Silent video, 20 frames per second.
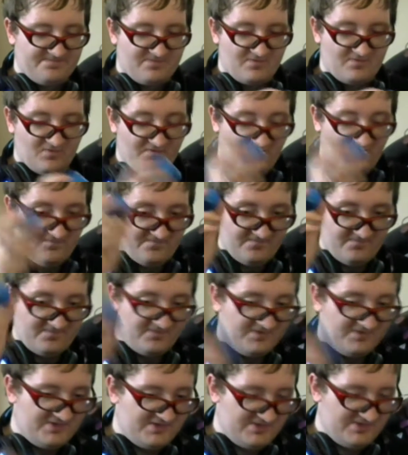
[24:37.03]
with
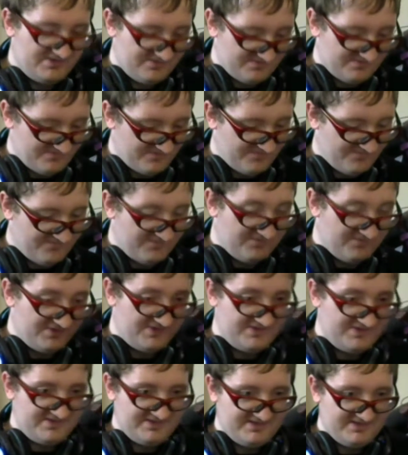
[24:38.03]

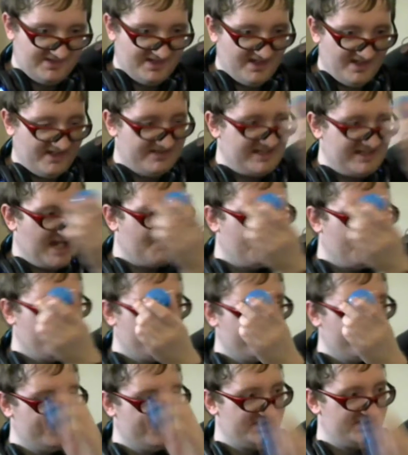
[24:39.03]
loose Japanese
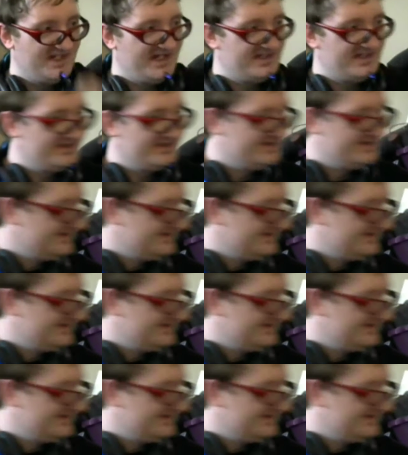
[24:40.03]
loose change.